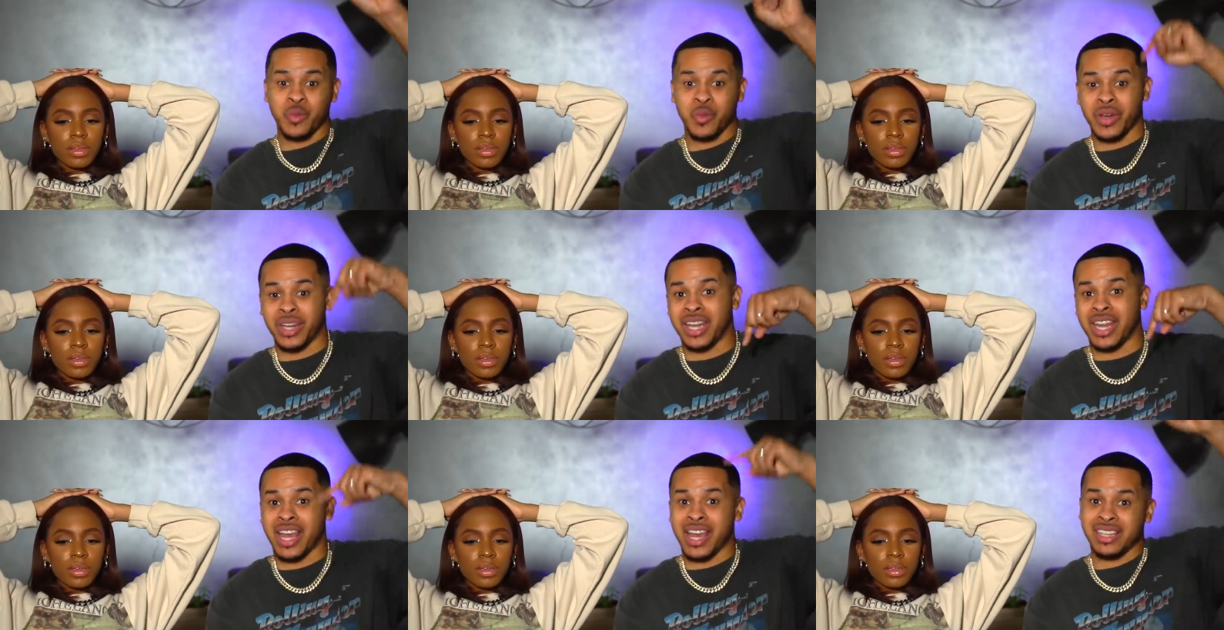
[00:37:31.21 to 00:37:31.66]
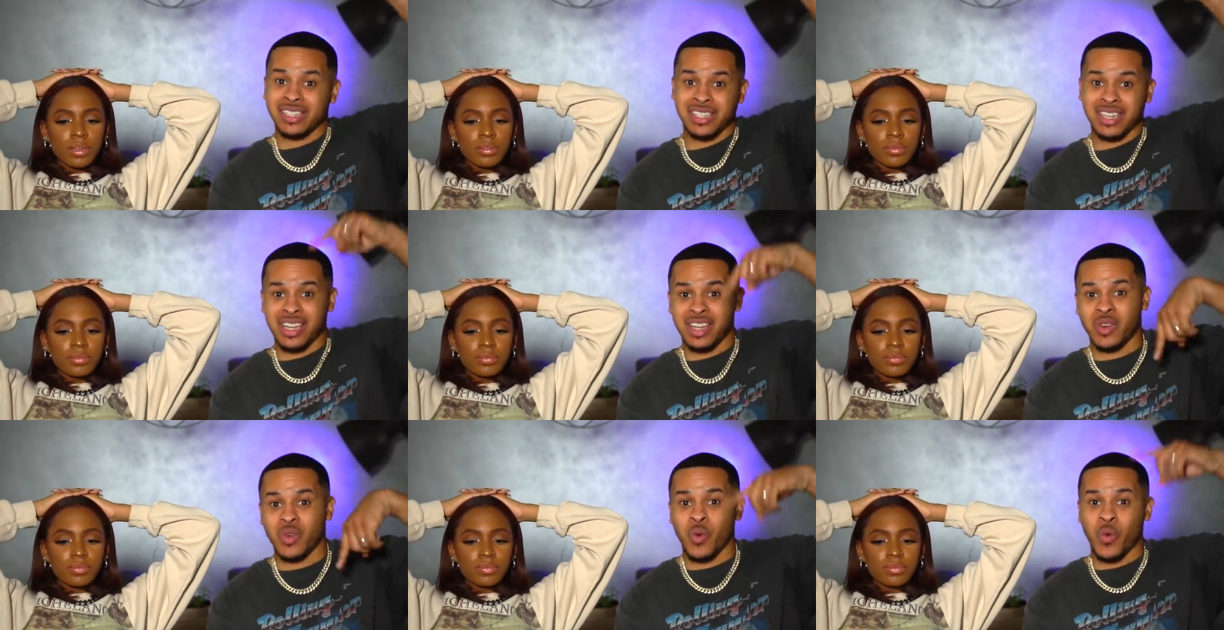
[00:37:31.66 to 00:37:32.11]
Speaker 1: When that's
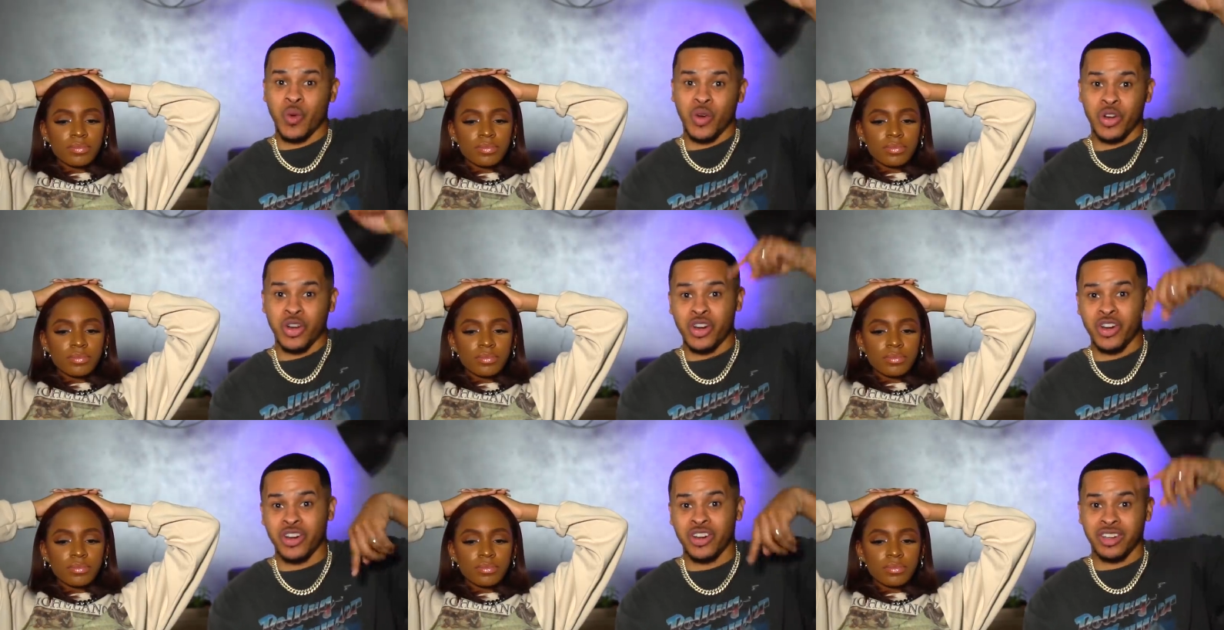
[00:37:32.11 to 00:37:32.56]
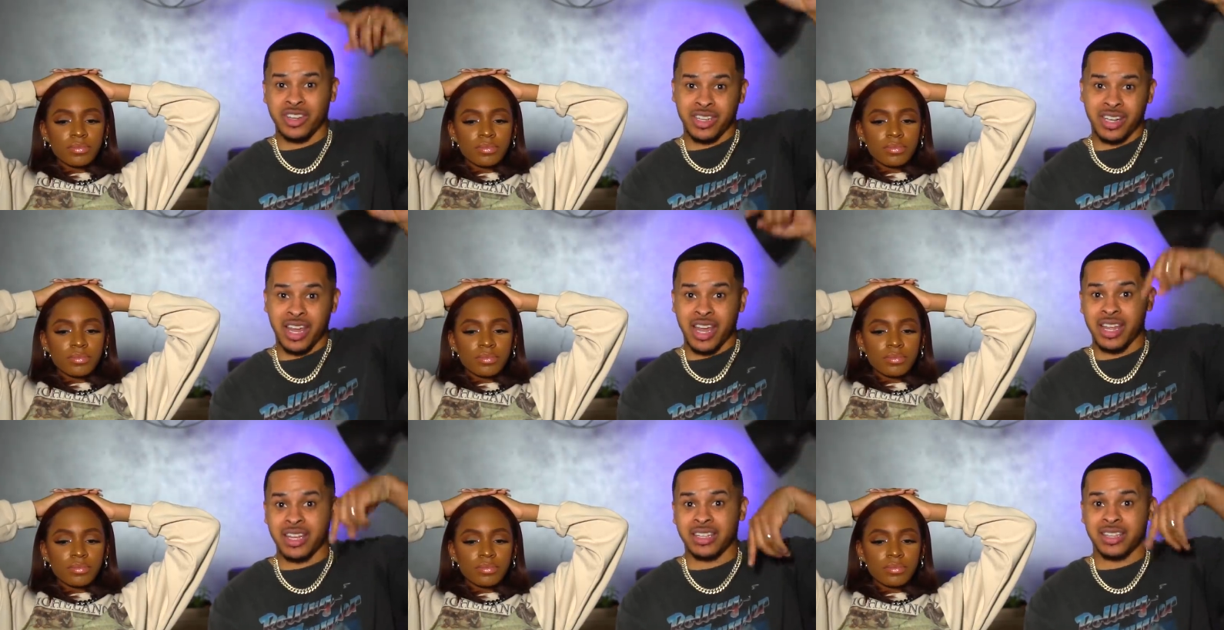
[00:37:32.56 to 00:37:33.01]
in order,
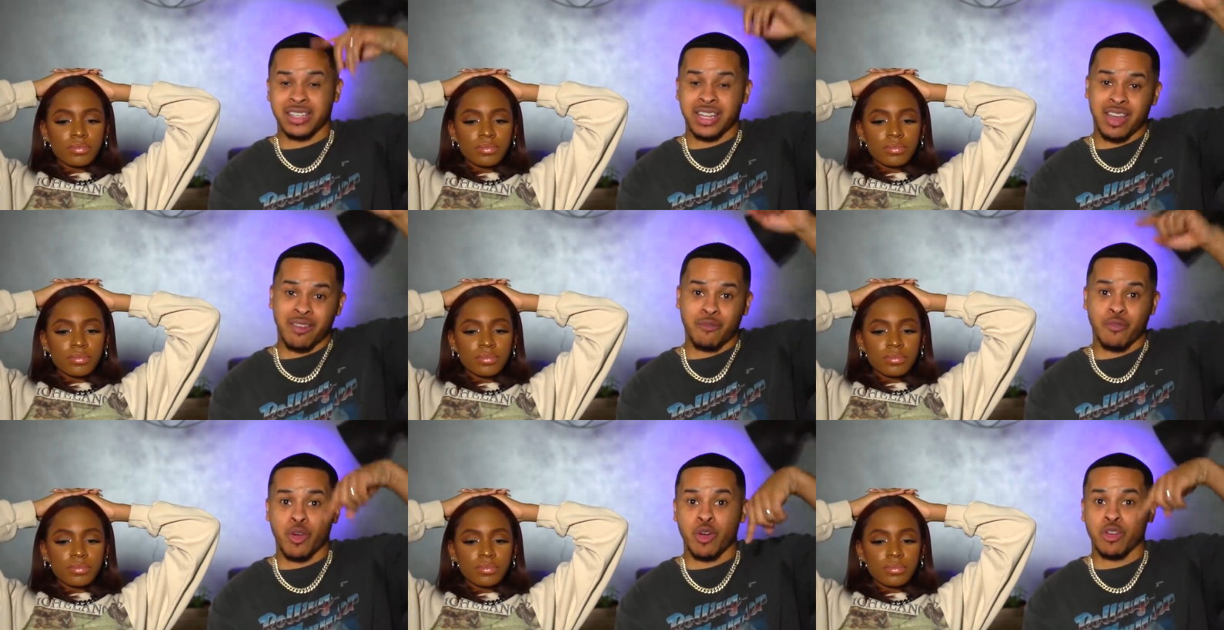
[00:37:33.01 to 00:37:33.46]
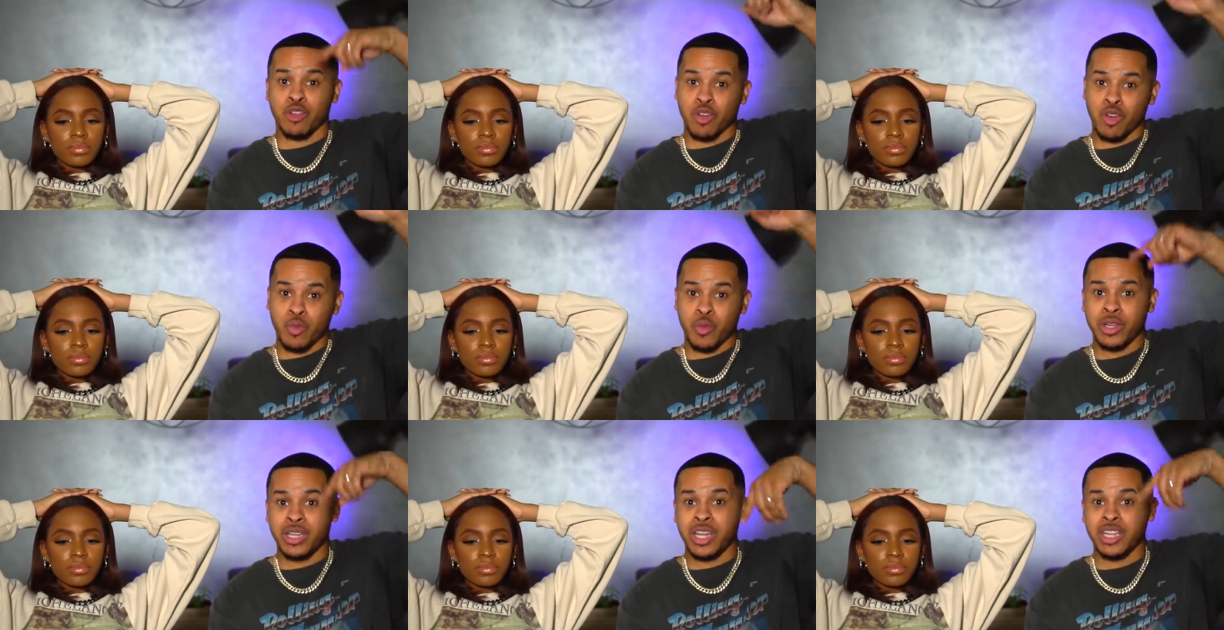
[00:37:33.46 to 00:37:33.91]
that that
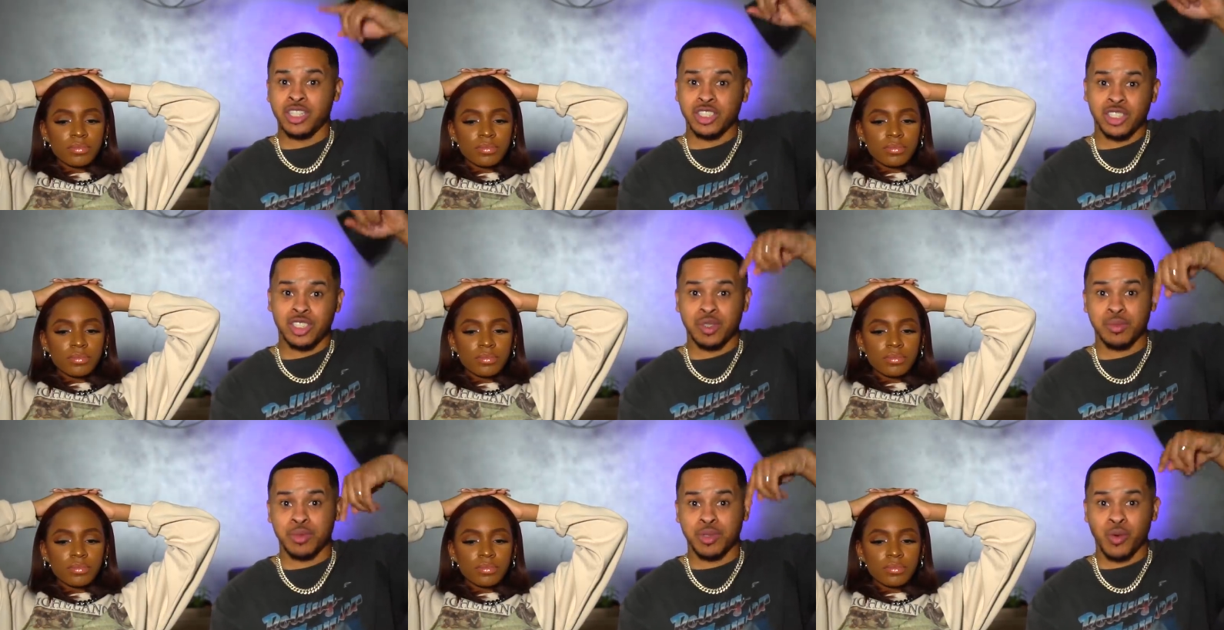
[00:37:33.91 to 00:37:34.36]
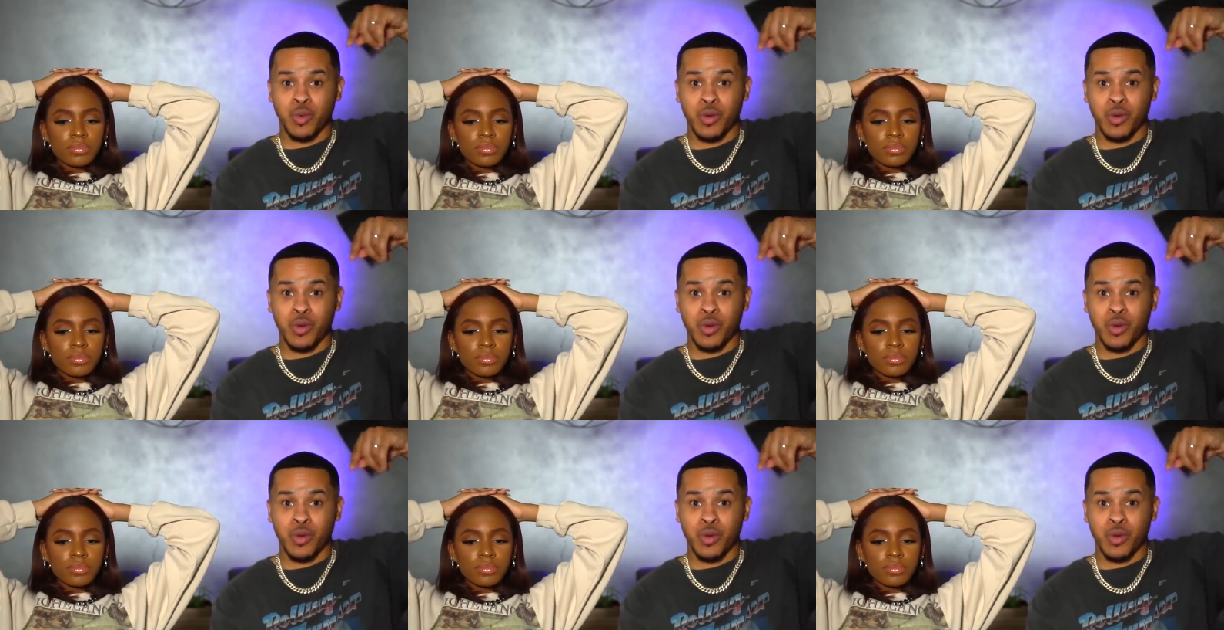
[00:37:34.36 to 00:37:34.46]
vertical relationships in